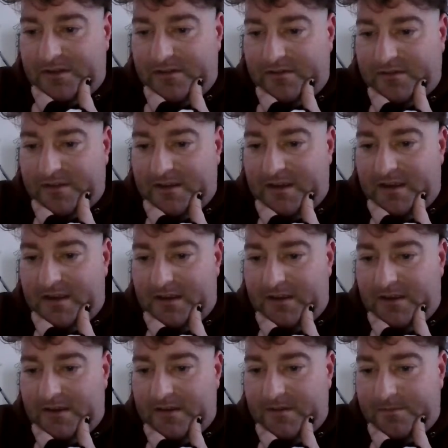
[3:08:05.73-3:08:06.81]

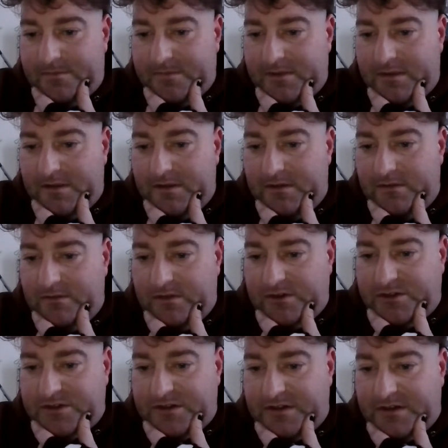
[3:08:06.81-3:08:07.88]
Healthcare,
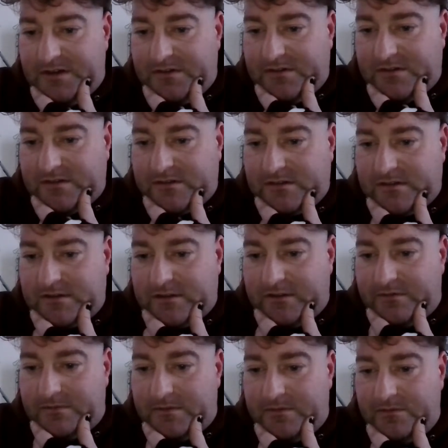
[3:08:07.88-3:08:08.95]
which is
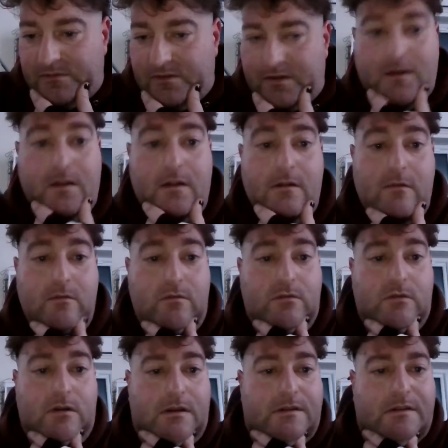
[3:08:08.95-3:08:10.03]
government run.
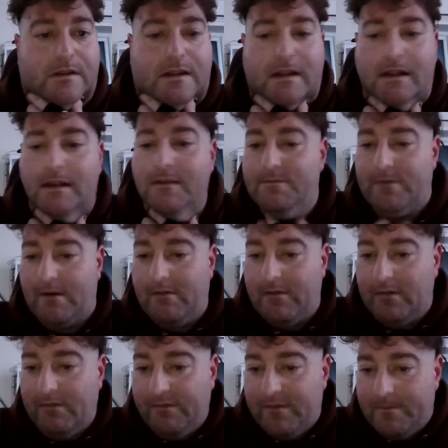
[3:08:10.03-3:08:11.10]
Oh, that's okay. Fair
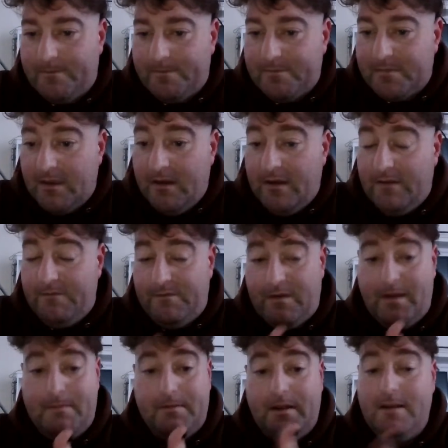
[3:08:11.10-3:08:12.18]
enough.
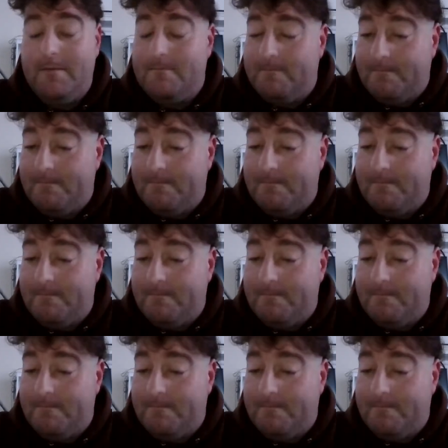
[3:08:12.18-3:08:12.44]
Fair play.